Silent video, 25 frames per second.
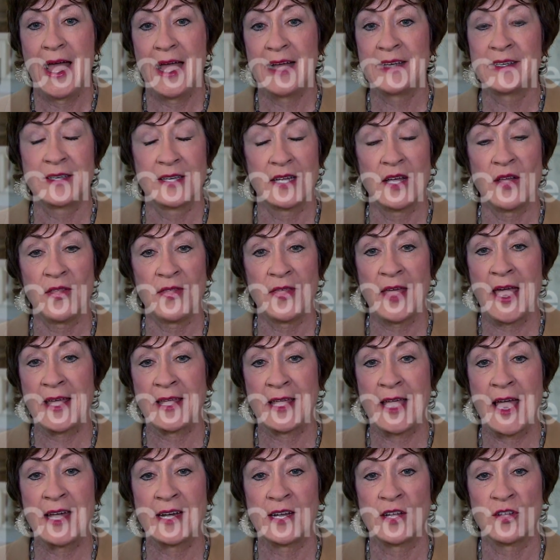until they
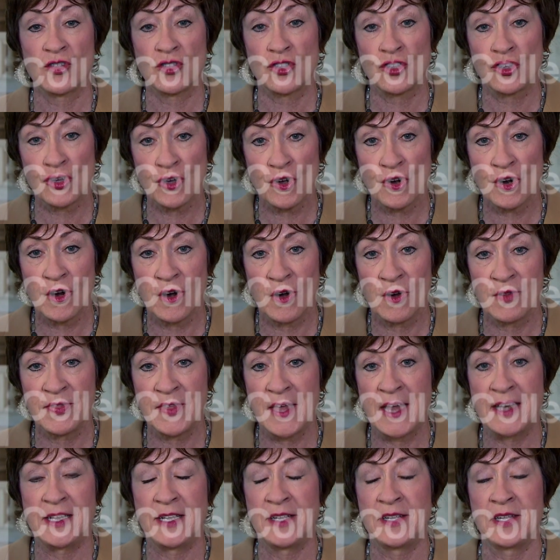can assure
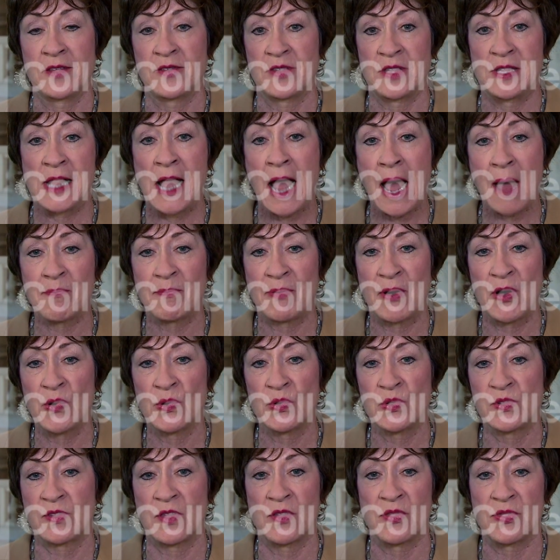that he does not
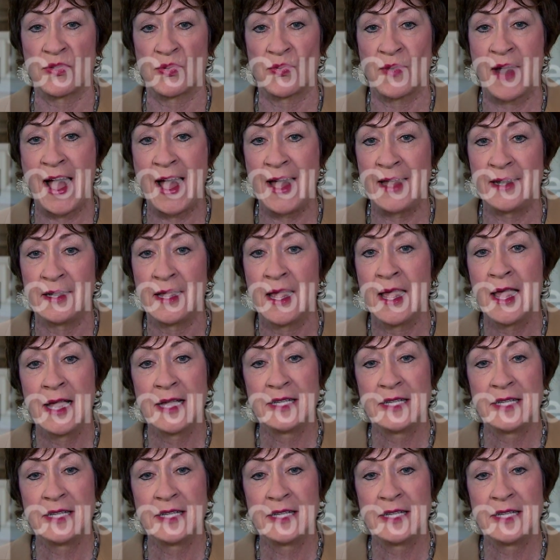pose a threat